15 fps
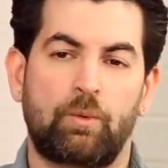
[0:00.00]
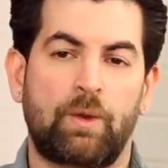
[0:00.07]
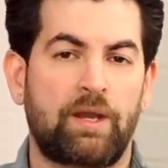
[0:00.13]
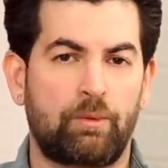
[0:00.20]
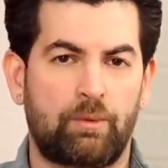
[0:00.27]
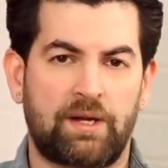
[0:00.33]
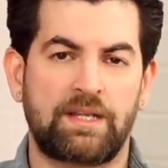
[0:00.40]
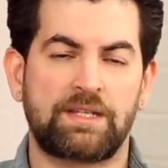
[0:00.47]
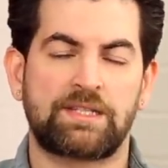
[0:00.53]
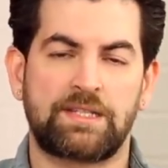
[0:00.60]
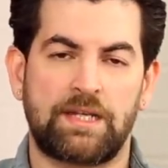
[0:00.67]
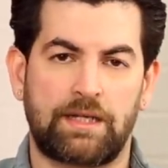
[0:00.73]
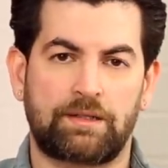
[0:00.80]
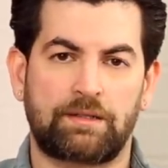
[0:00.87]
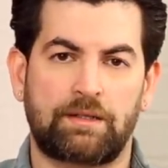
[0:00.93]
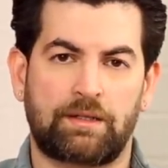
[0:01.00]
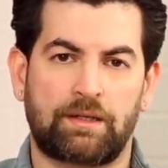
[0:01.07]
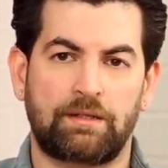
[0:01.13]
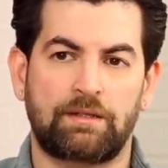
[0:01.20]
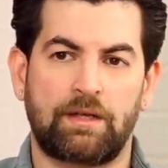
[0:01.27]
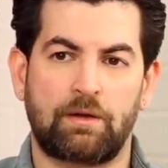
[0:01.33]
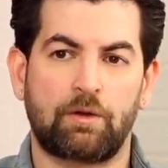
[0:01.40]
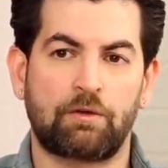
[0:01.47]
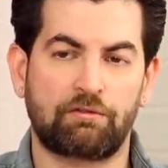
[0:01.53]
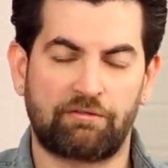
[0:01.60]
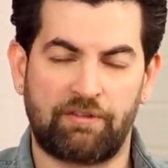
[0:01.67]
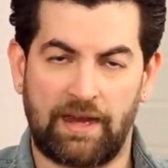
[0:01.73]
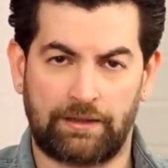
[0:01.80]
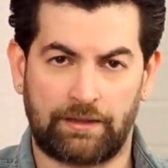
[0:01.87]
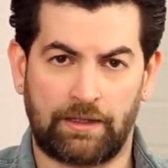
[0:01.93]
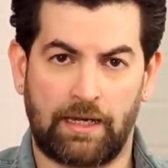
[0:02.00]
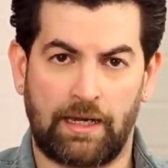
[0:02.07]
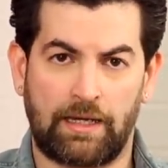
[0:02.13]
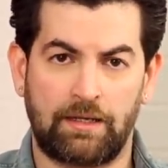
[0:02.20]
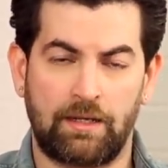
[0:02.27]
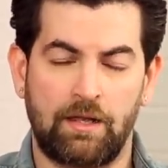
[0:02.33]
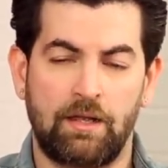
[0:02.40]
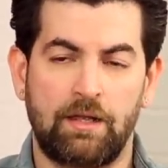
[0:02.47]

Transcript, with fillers: Whenever I start cutting down on fat again,